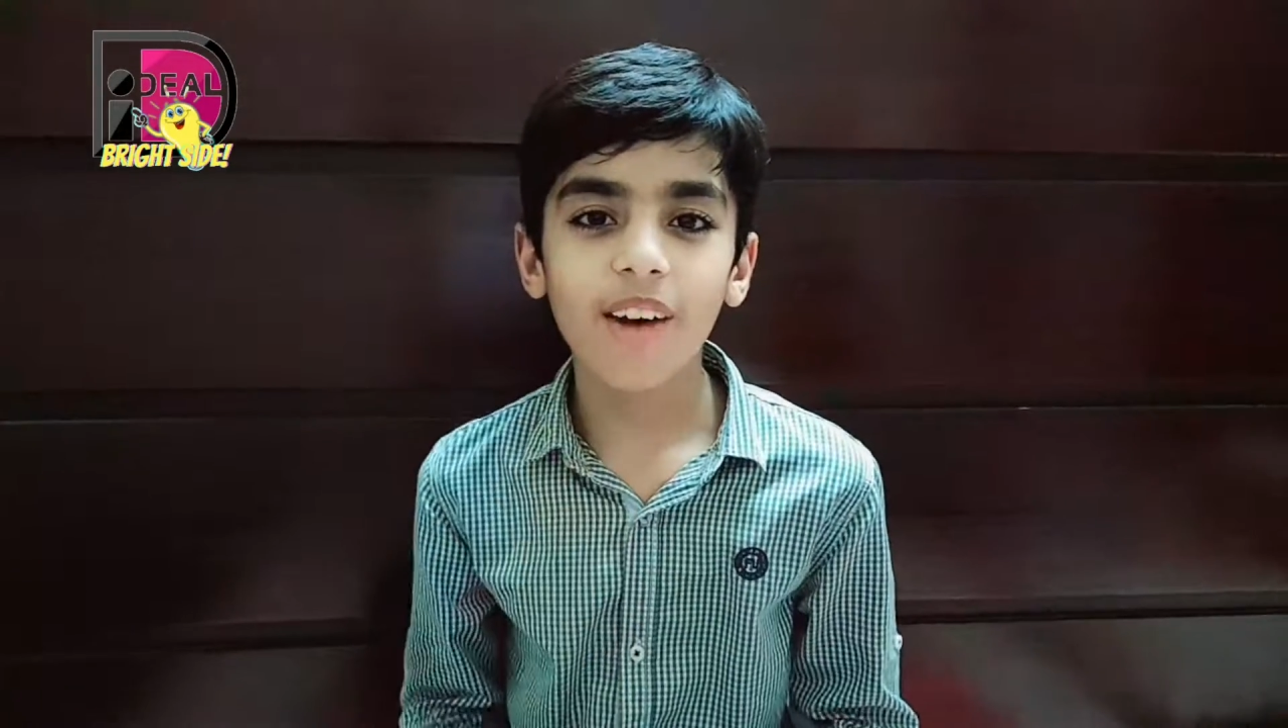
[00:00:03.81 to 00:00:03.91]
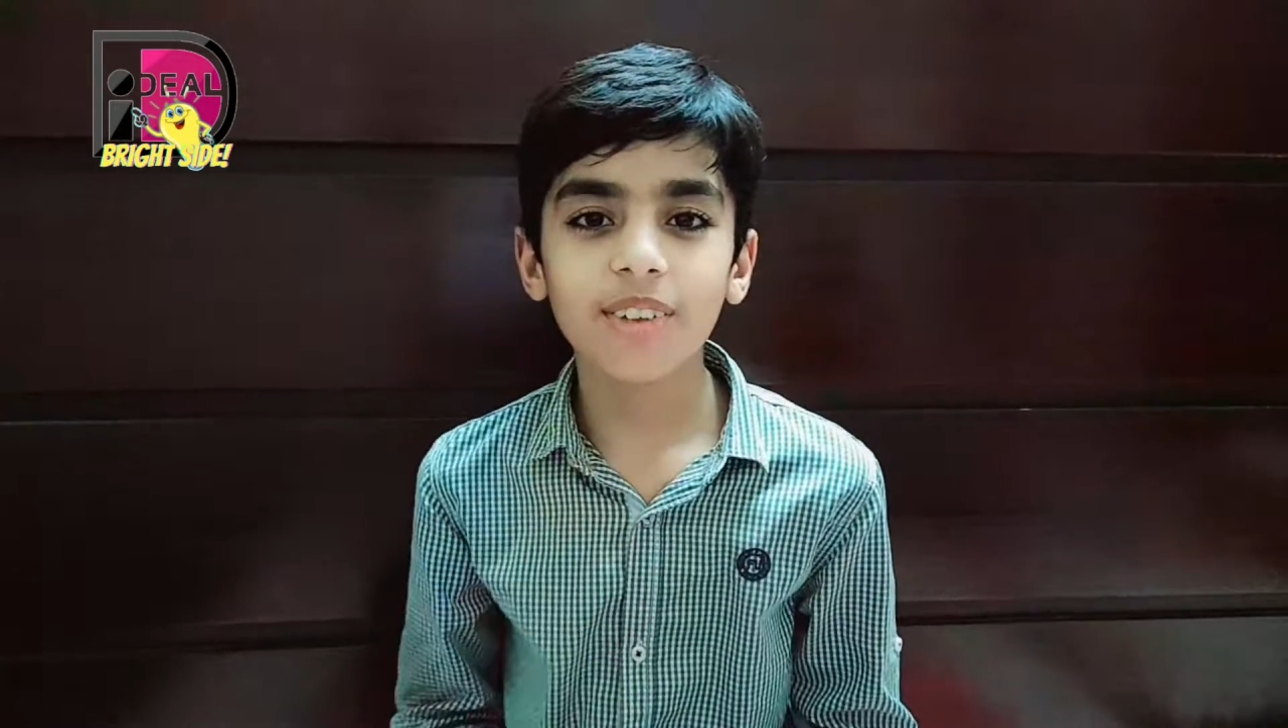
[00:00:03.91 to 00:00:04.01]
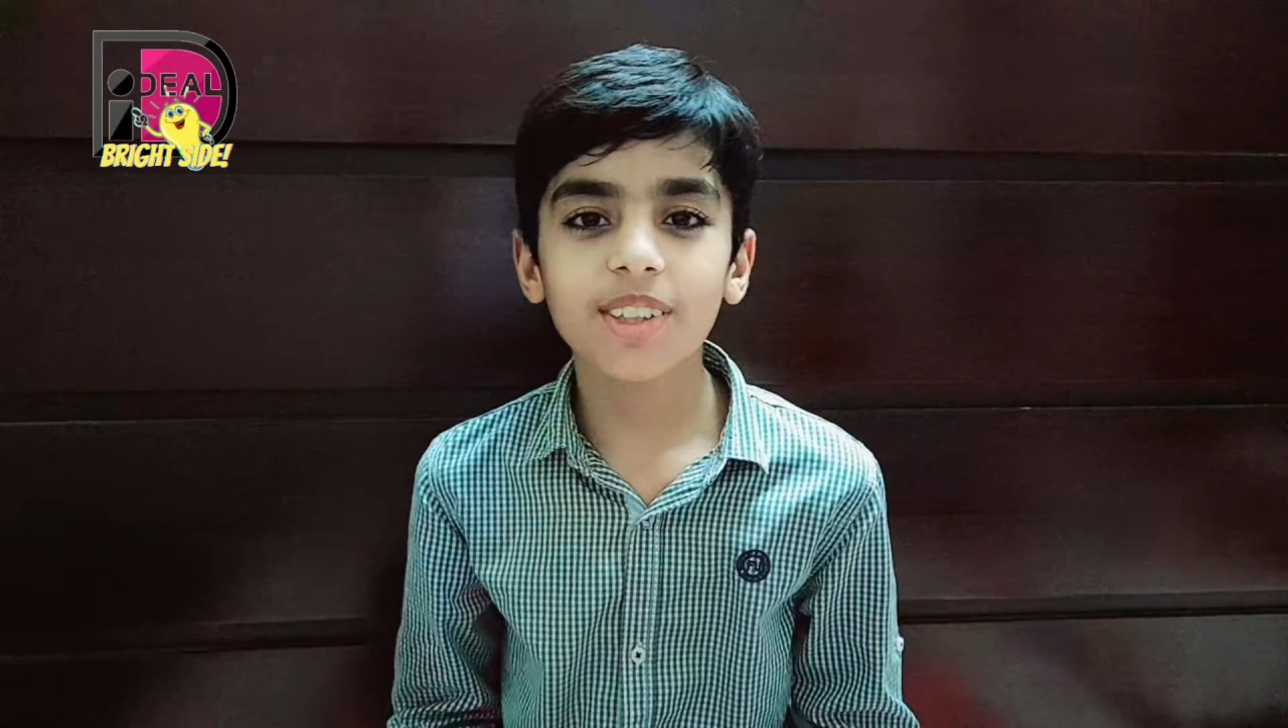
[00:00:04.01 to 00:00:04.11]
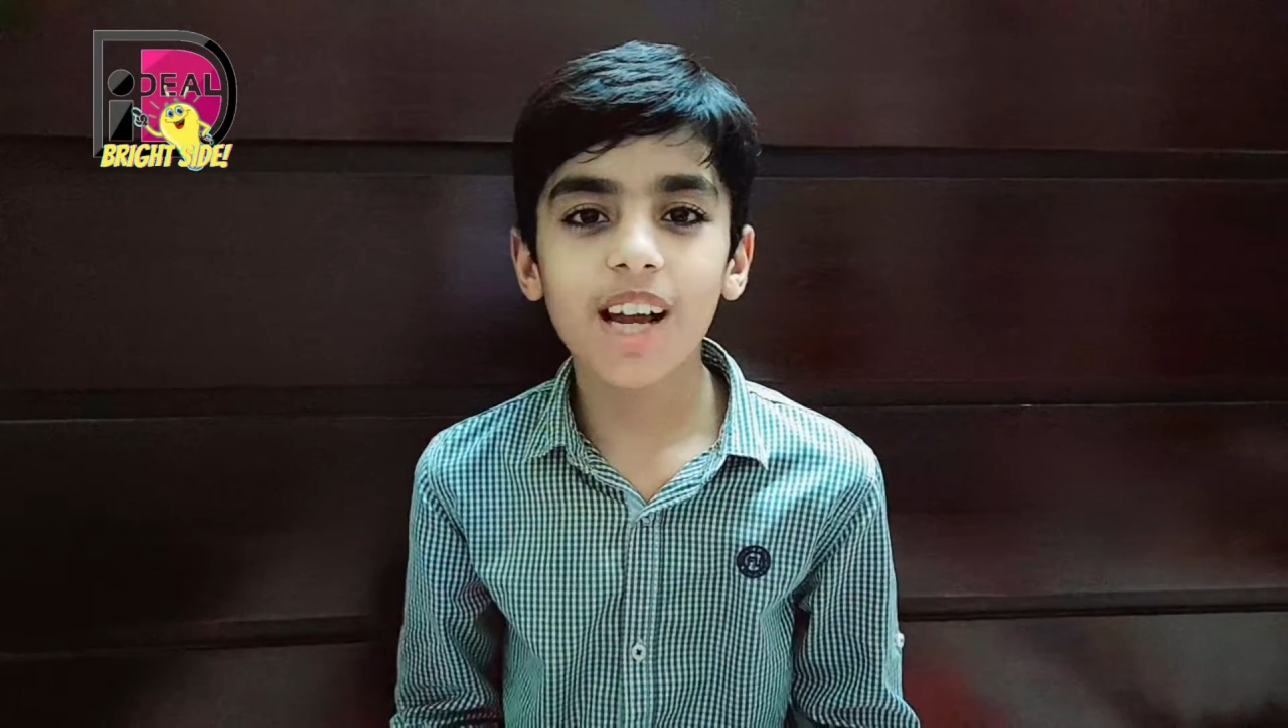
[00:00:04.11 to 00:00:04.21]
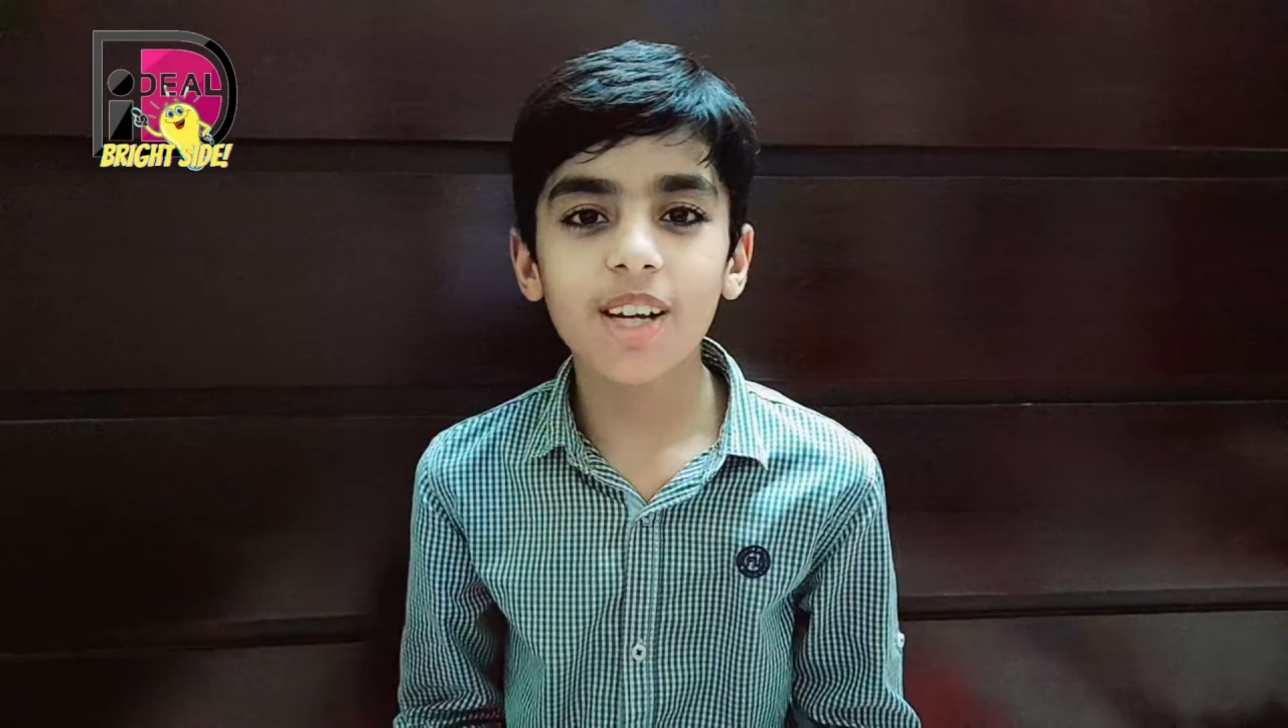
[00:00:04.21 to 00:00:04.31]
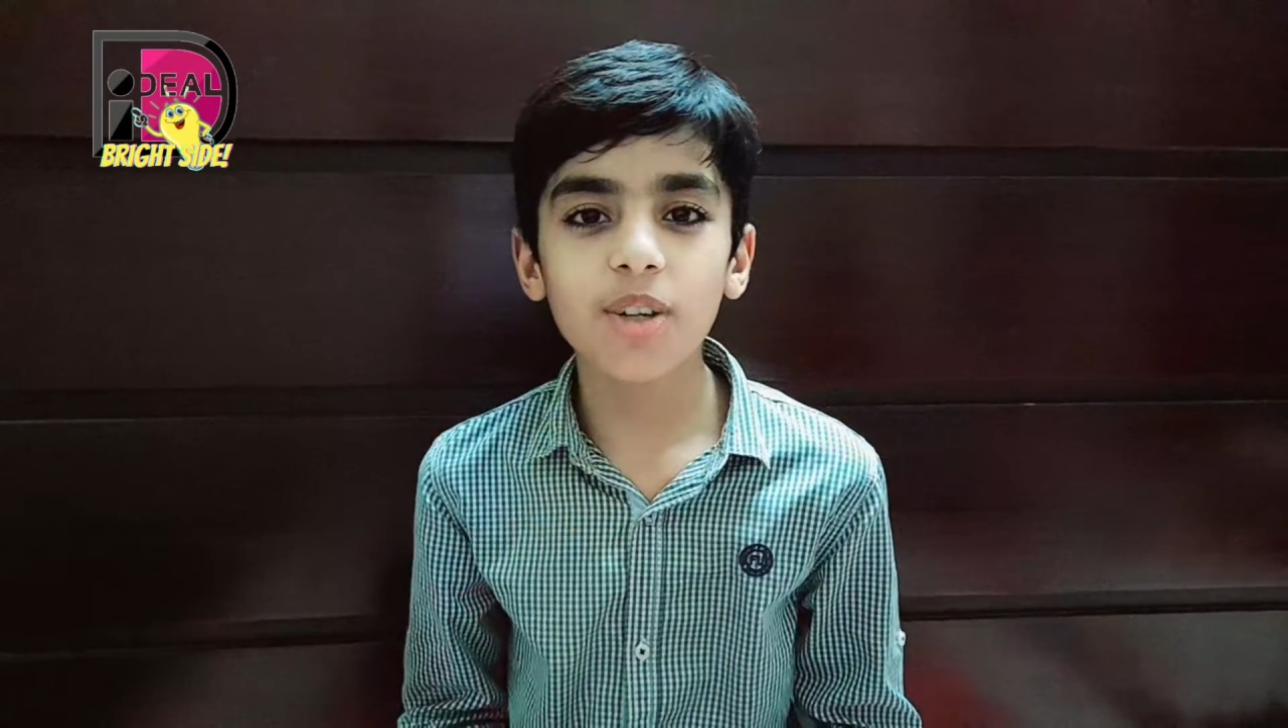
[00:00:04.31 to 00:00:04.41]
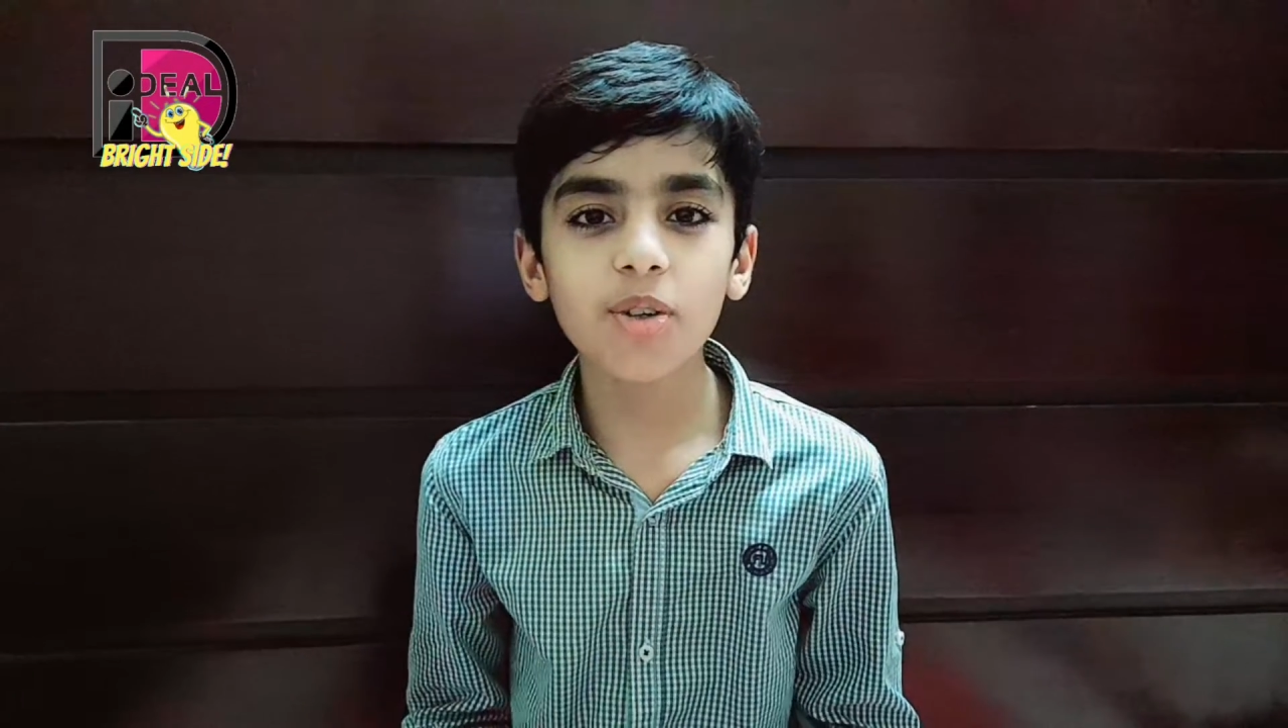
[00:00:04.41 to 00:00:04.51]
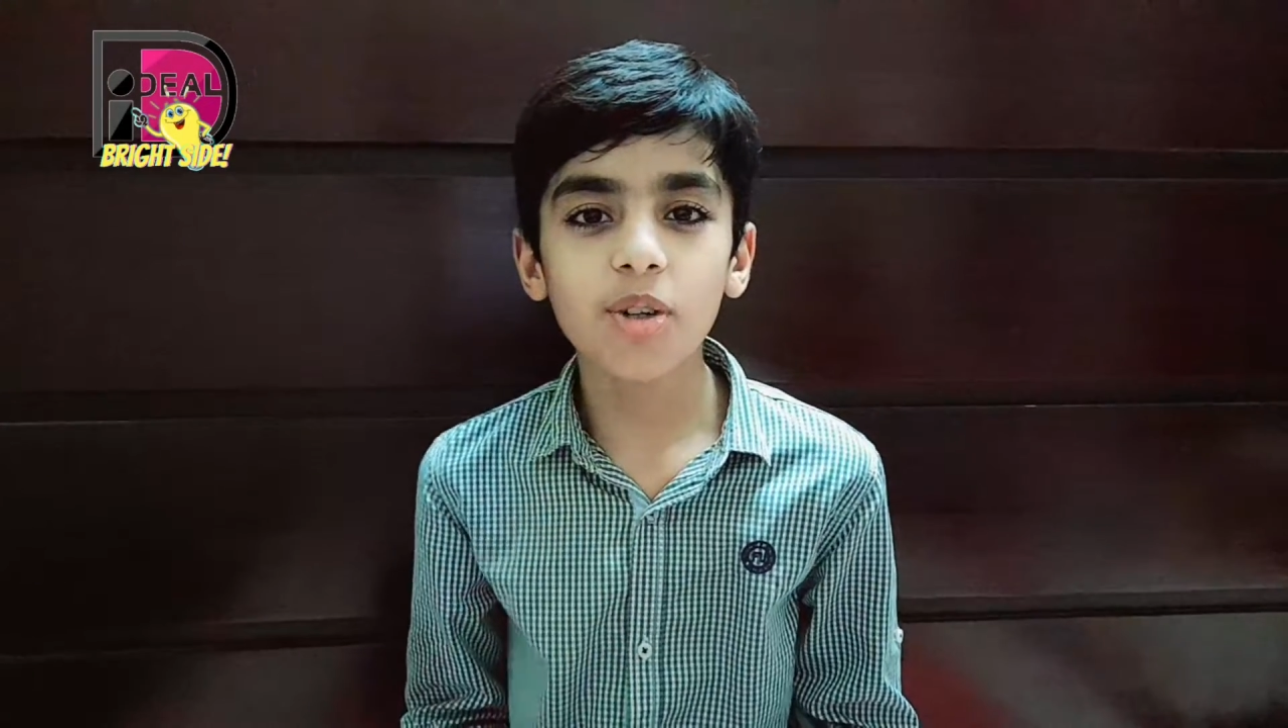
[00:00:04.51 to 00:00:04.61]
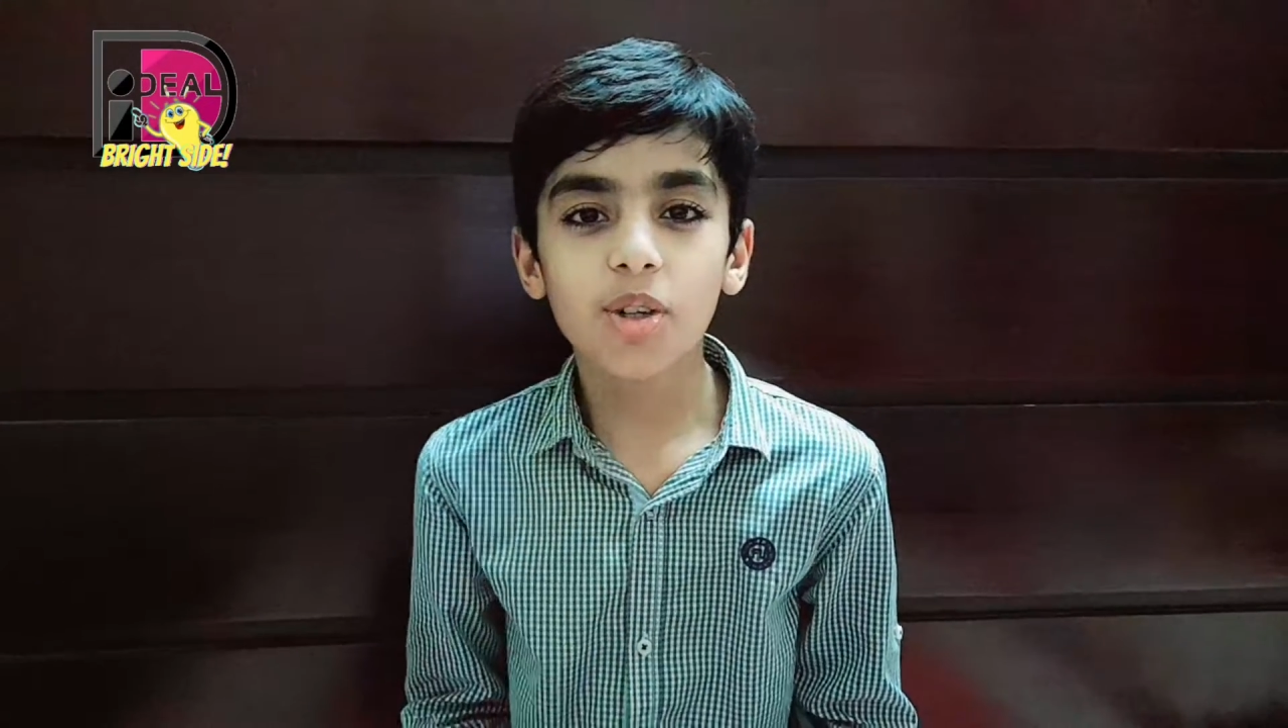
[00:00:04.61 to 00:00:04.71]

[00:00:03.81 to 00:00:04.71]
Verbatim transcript: will tell you